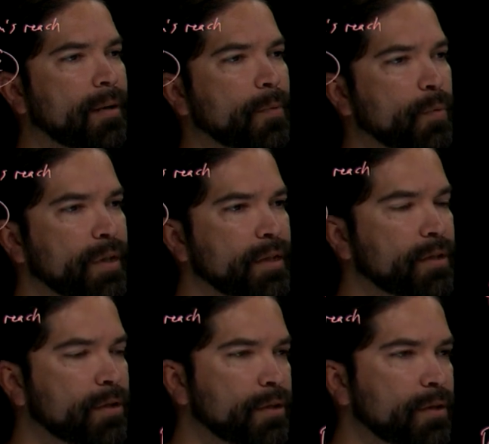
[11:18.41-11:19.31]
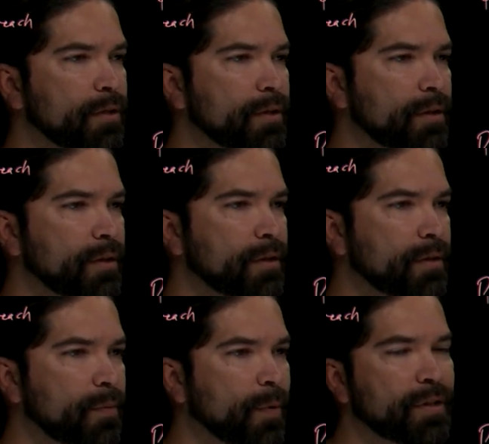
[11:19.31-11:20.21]
We could,
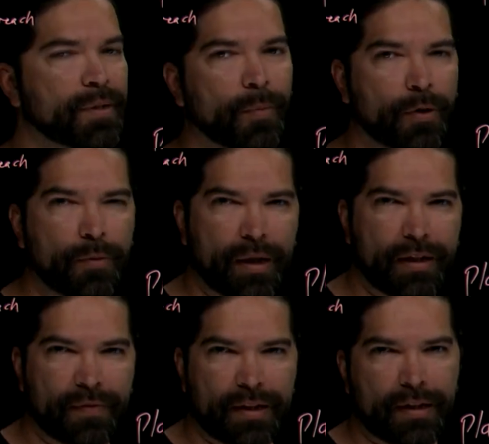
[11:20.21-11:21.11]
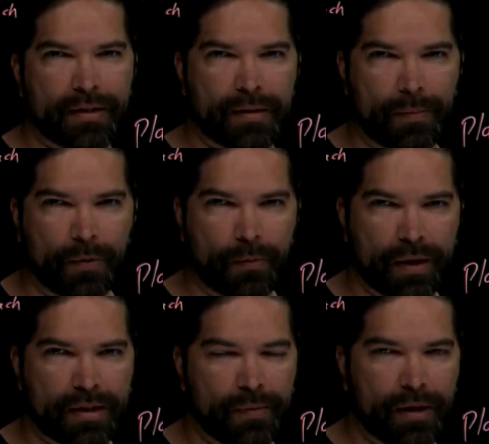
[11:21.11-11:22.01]
what are some more creative ideas? Some more
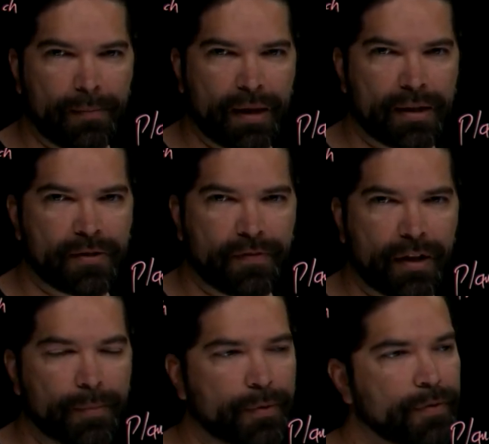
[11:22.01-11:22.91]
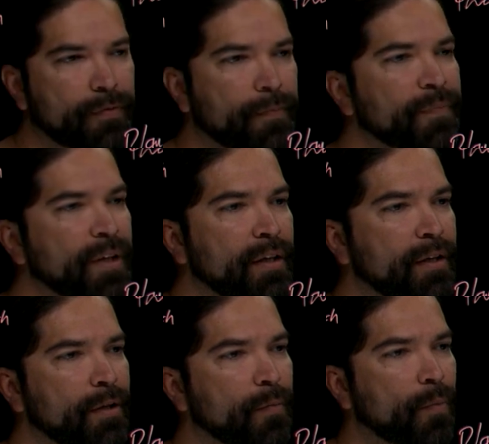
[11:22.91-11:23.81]
ways that we can make this fail-proof?
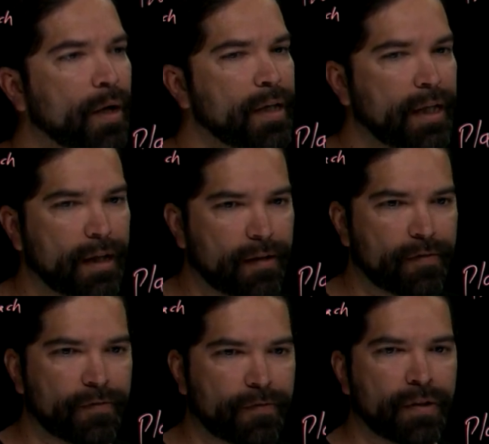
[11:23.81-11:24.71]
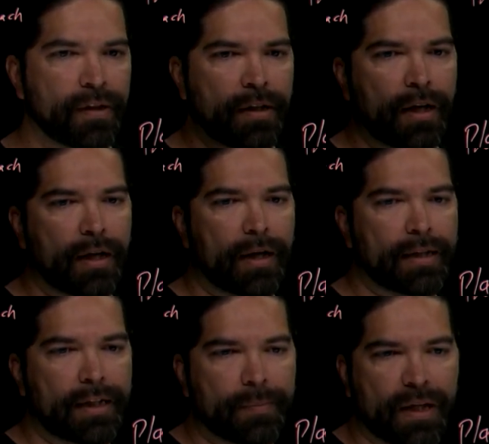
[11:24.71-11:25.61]
What if I
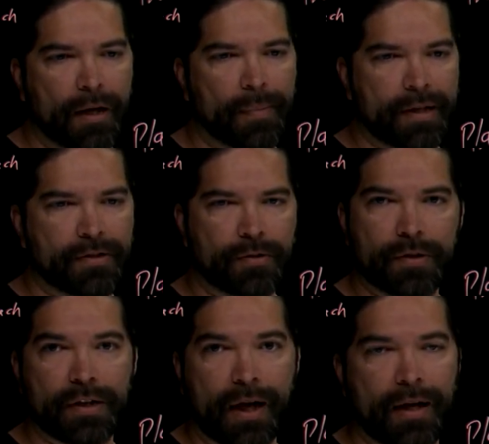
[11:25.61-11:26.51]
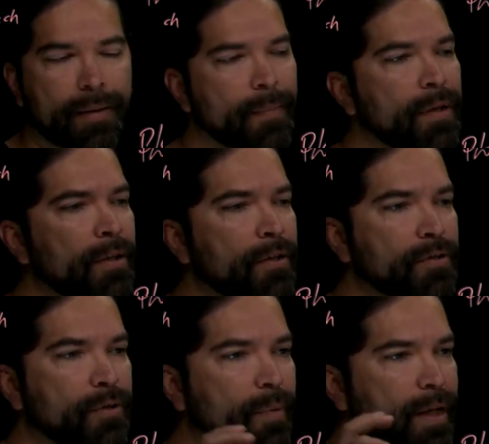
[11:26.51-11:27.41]
need to be out by a certain time?
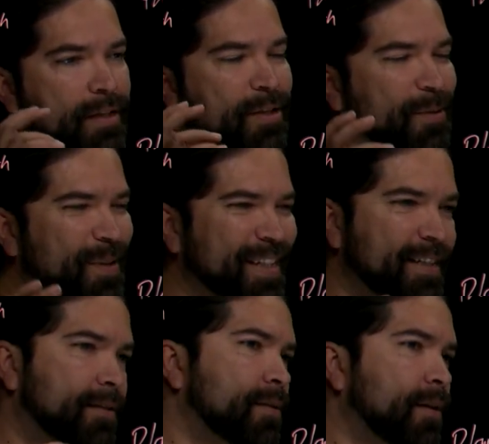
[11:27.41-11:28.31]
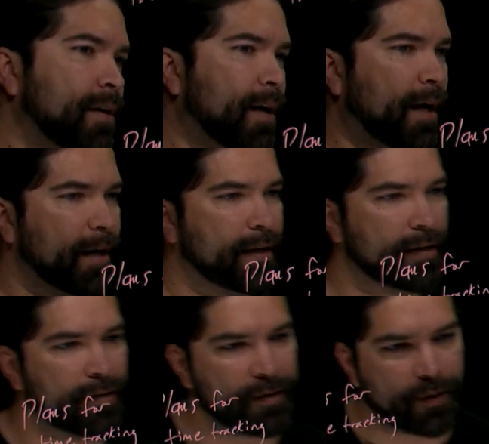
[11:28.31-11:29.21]
So what I do is I,
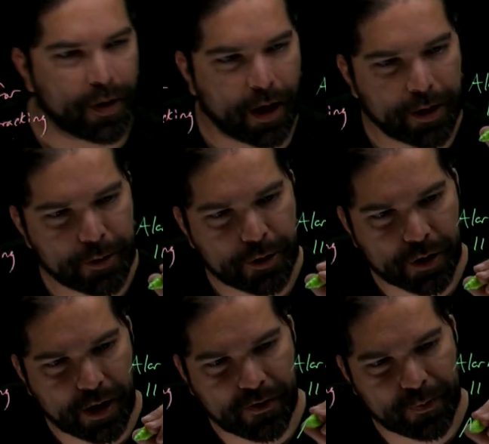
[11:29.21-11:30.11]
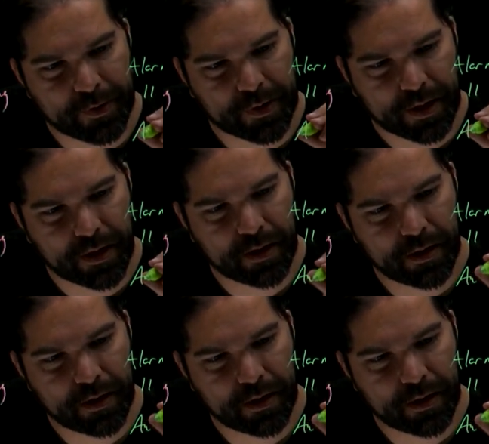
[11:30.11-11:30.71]
auto shut off music.